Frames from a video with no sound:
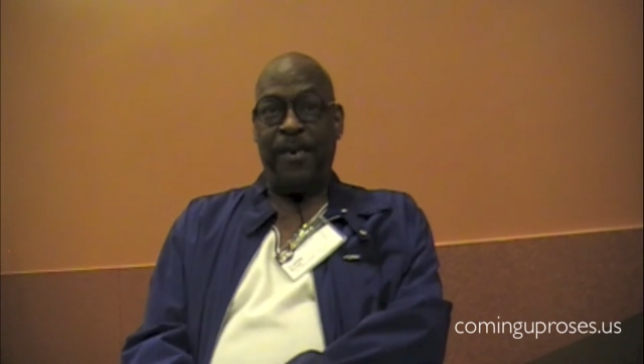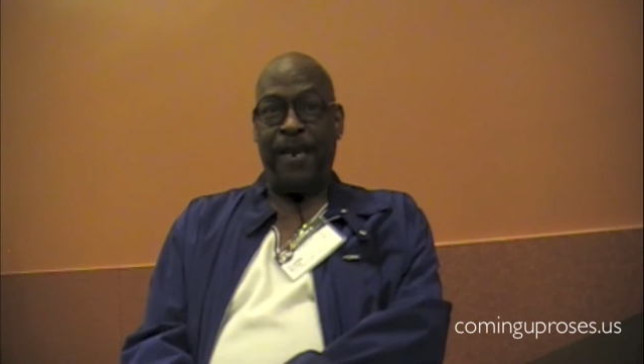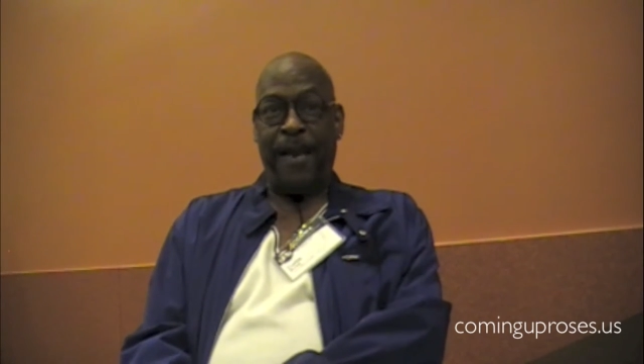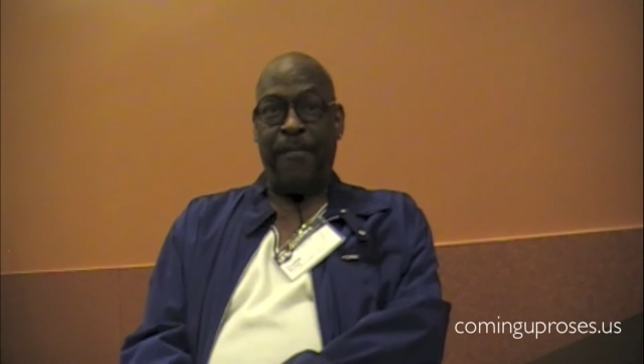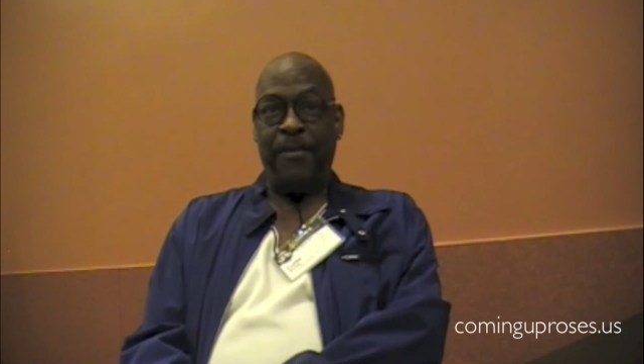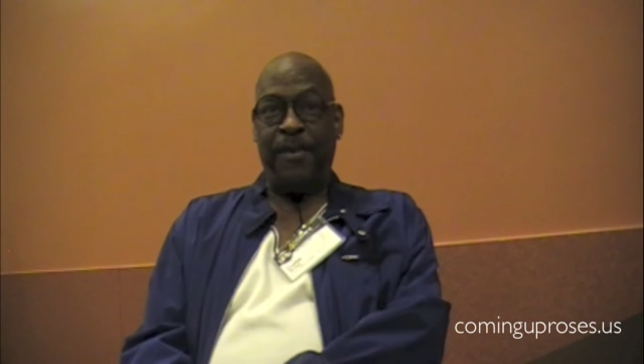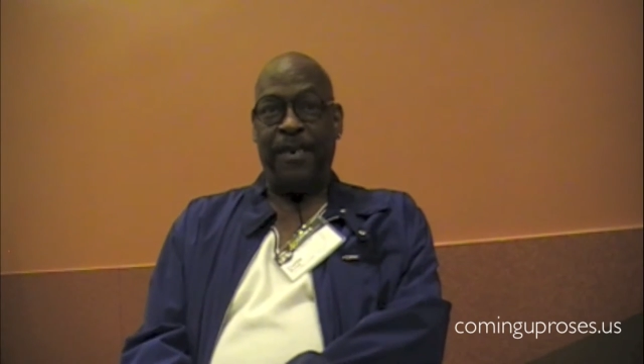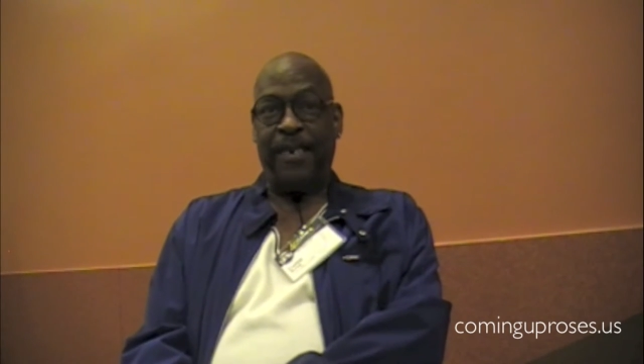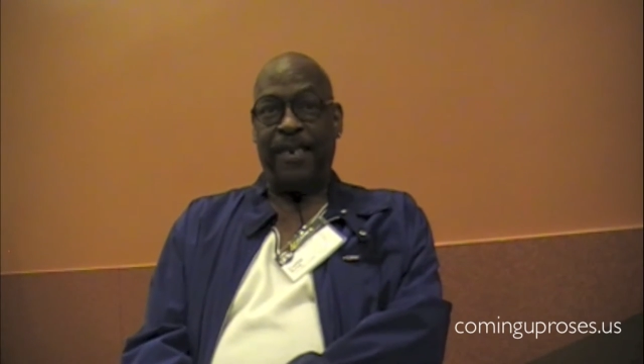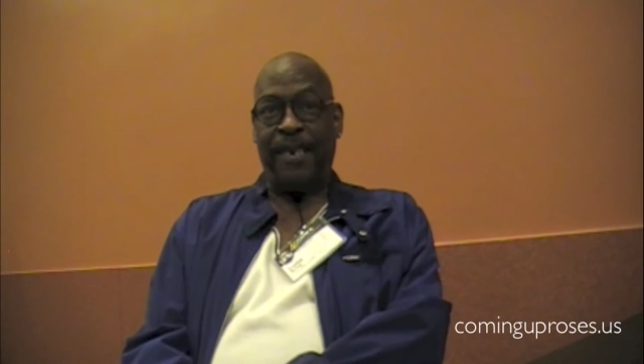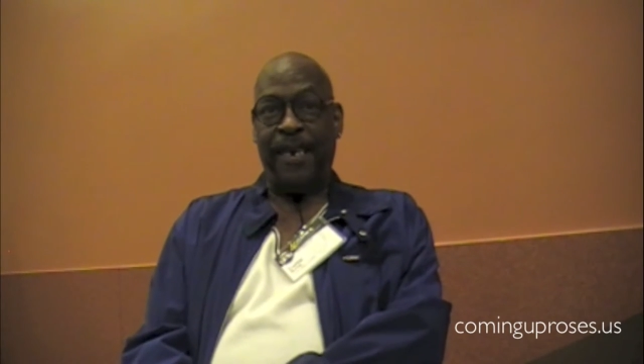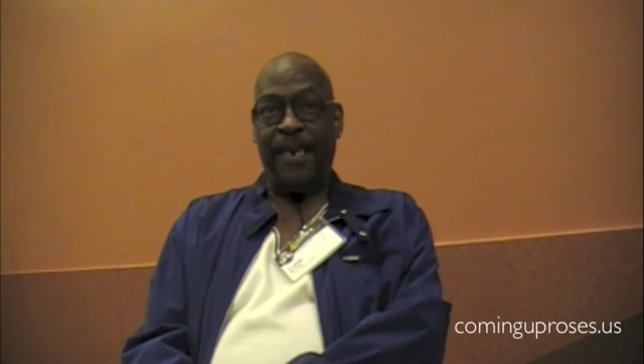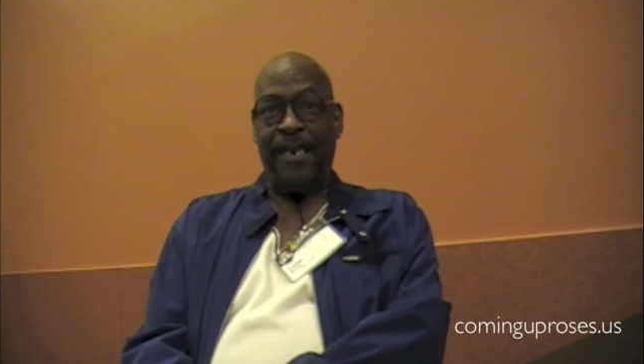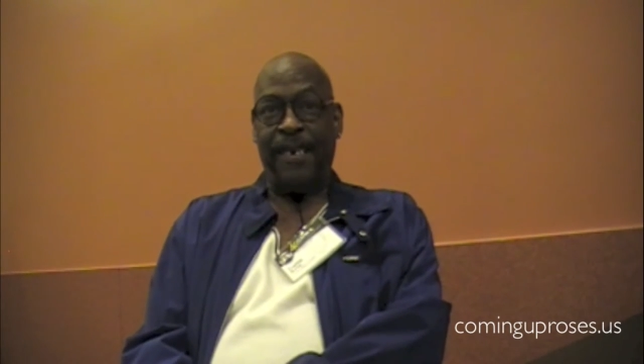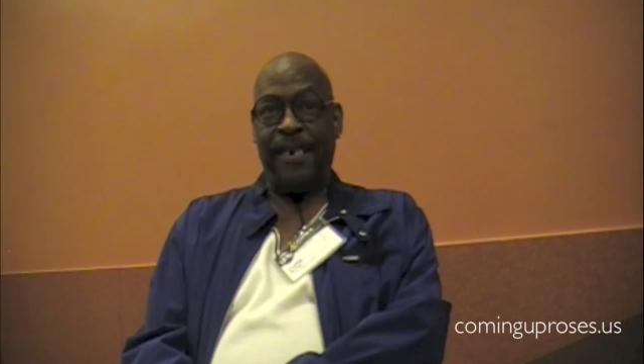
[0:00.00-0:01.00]
And I was just
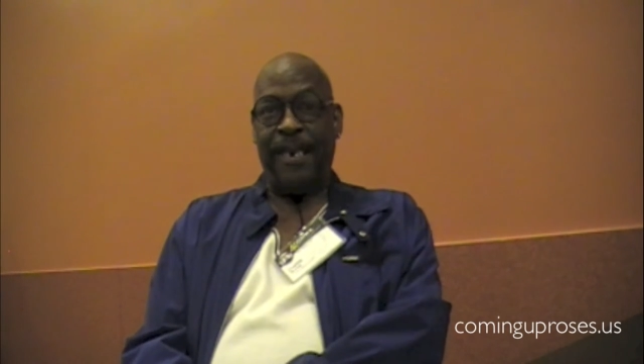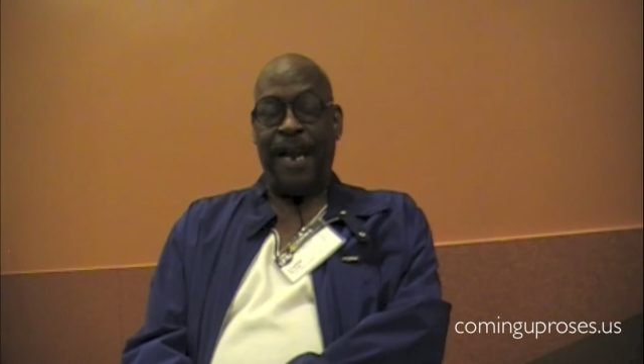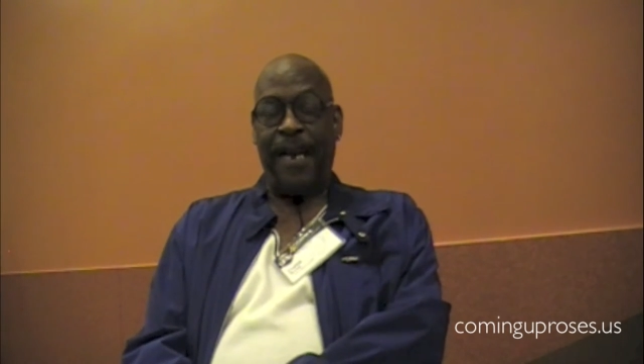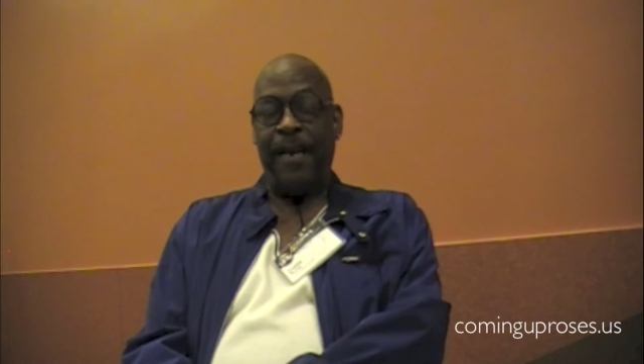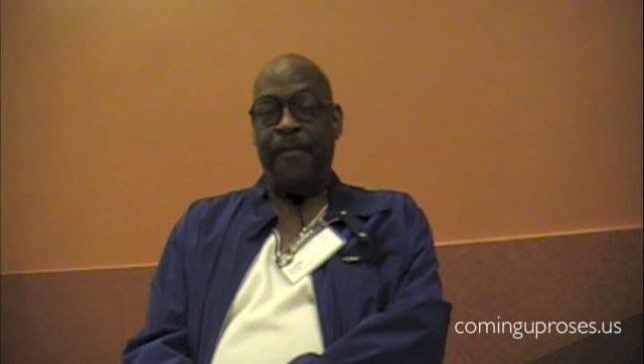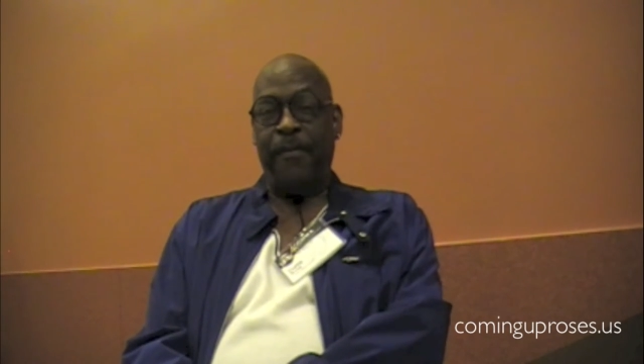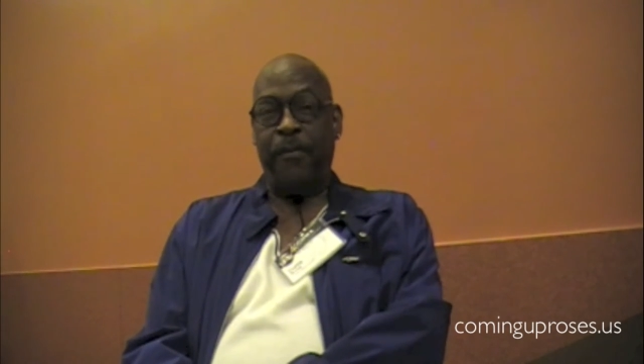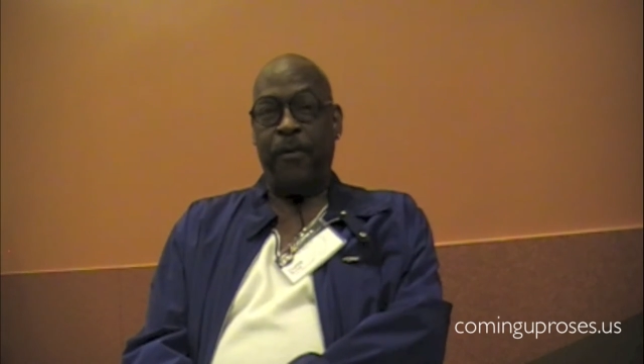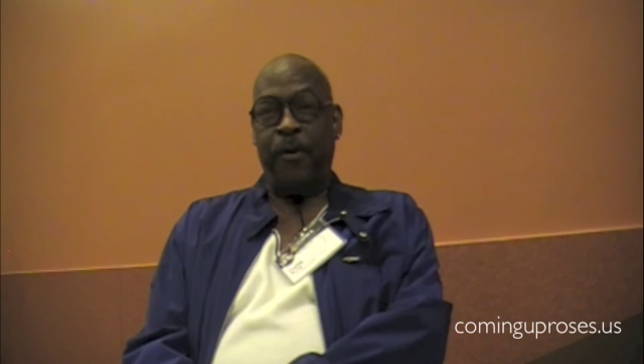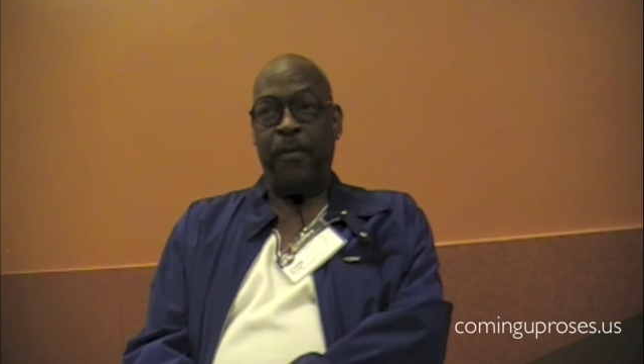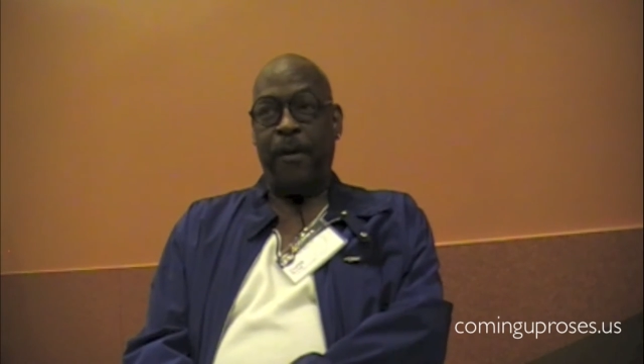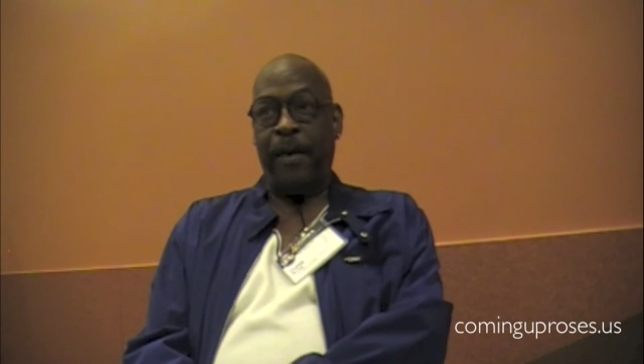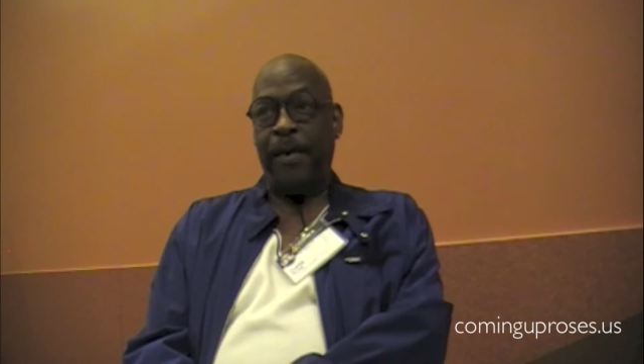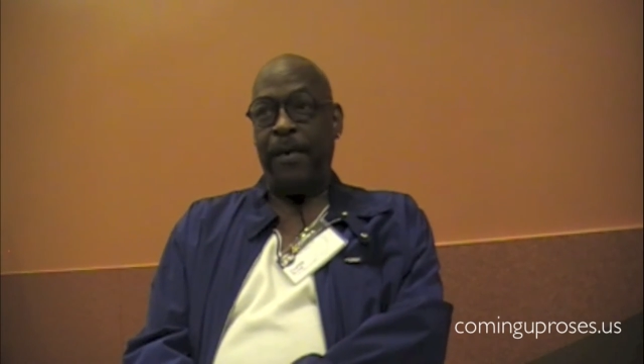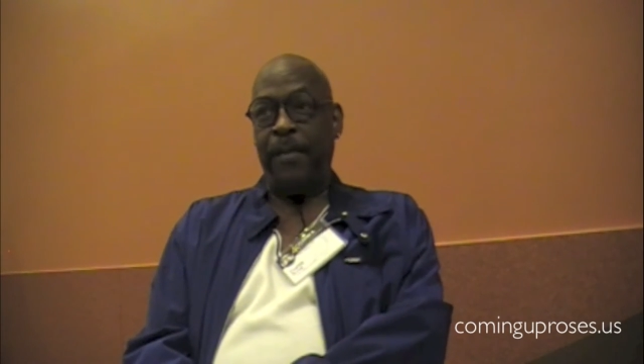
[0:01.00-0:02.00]
singing, and I never worried
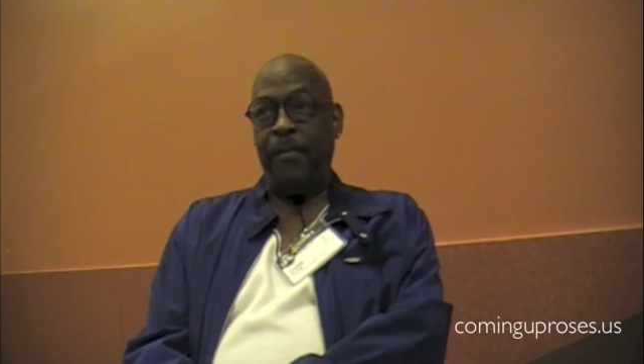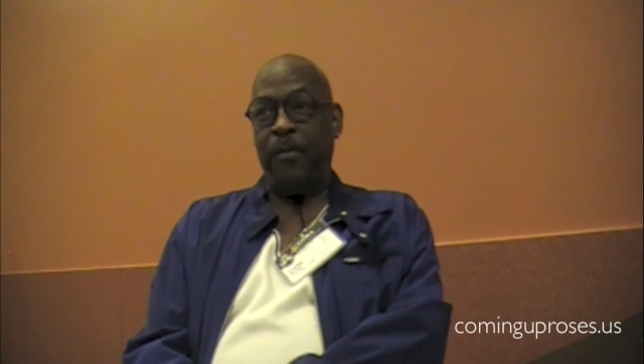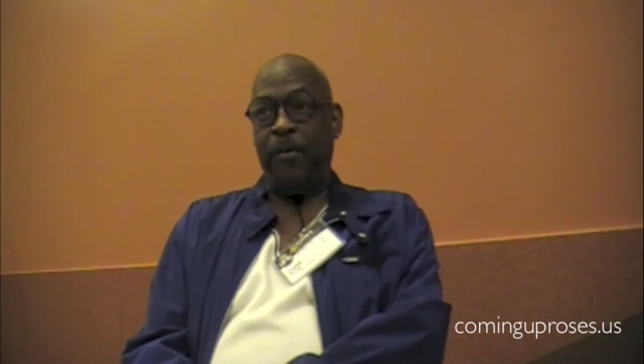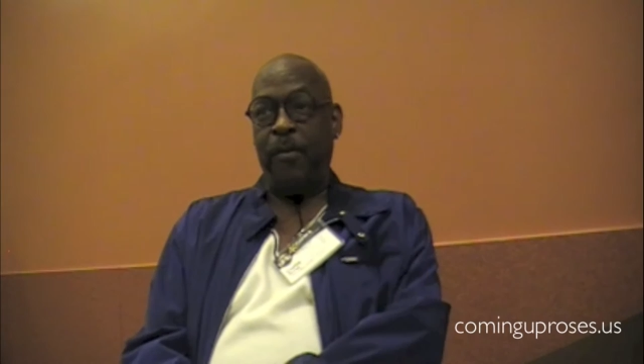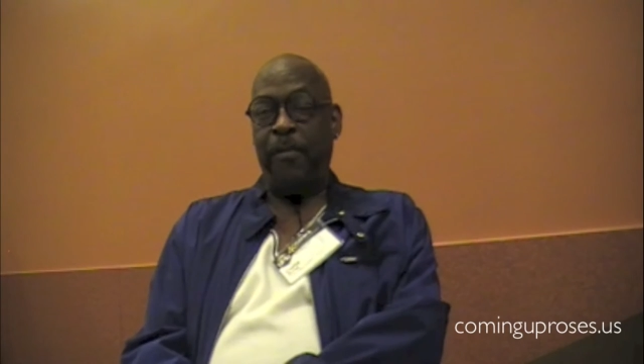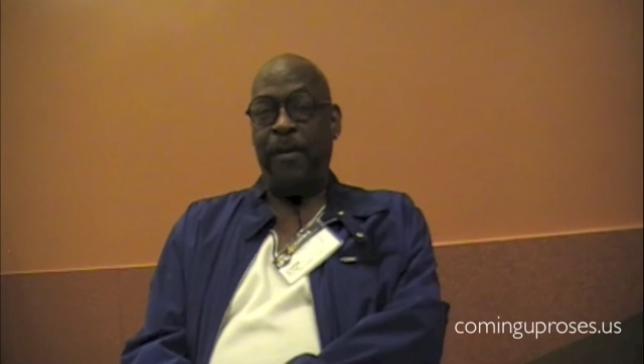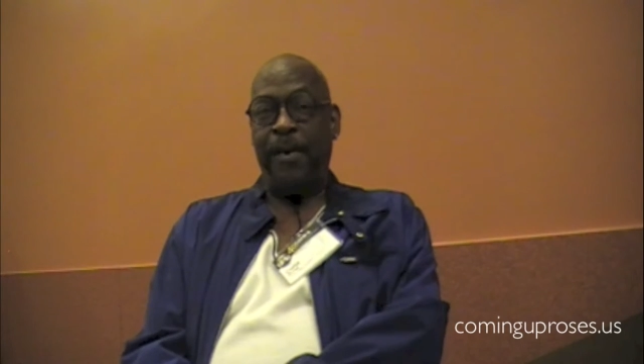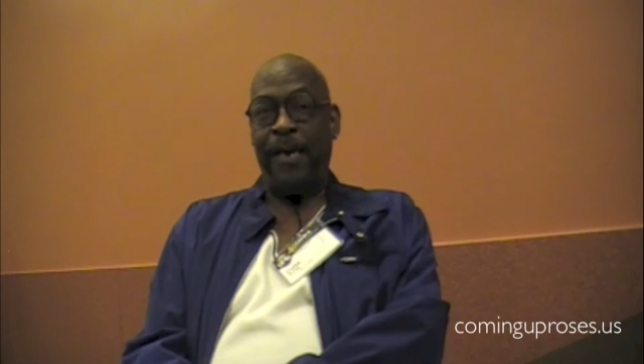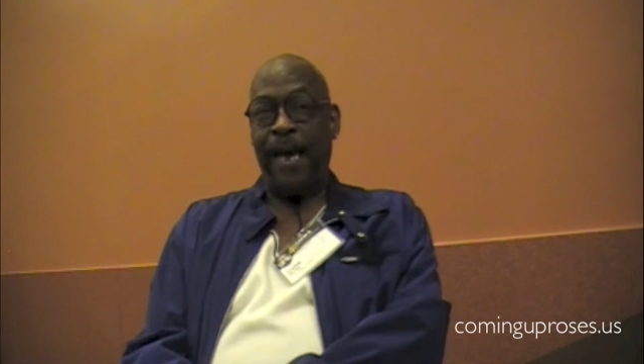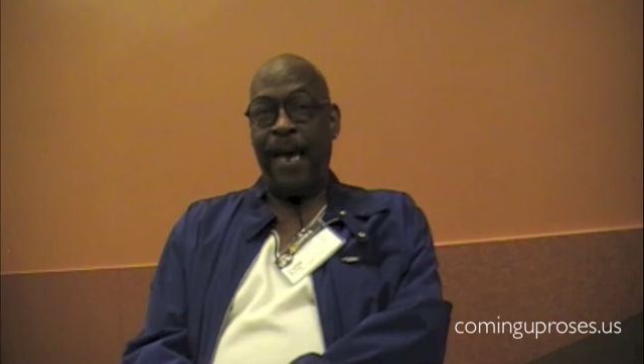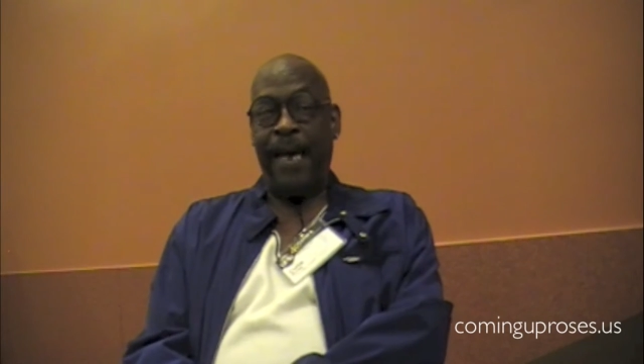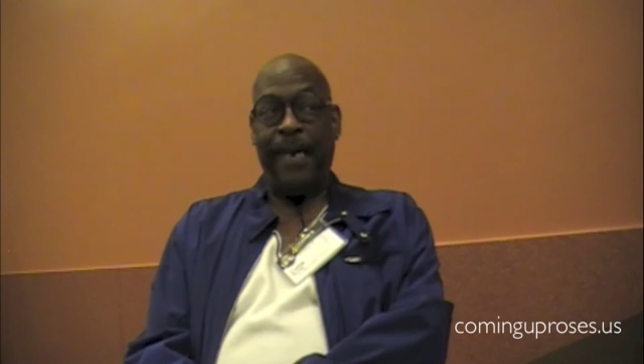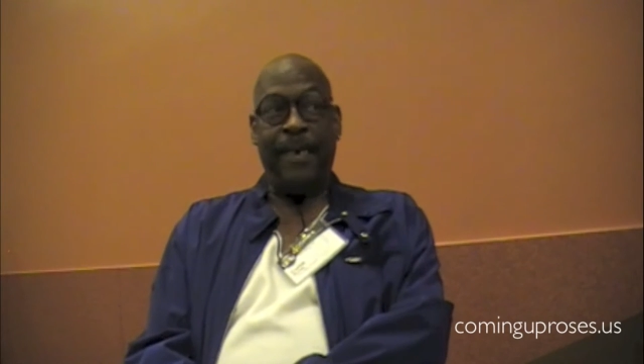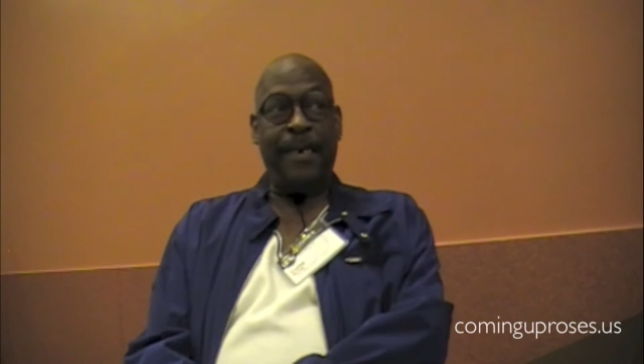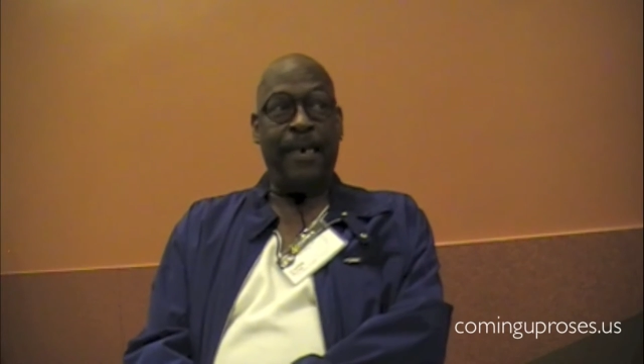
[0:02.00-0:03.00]
about it anymore being
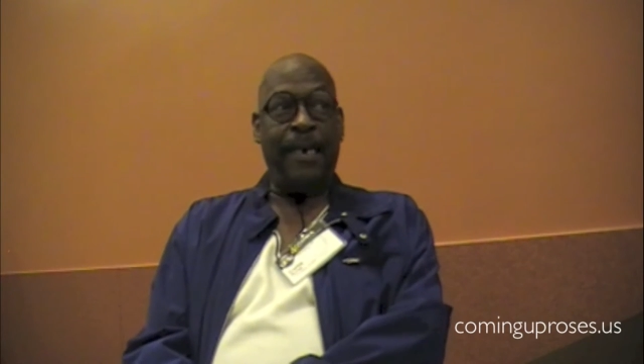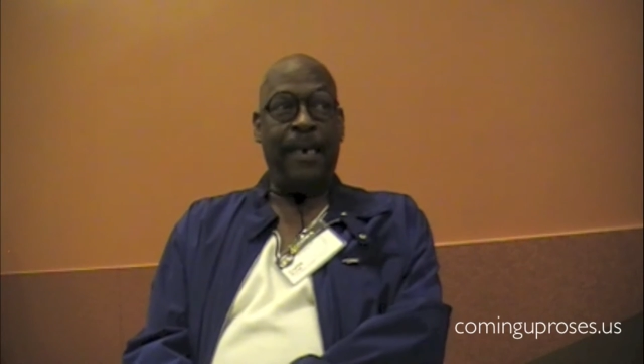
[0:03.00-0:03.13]
added.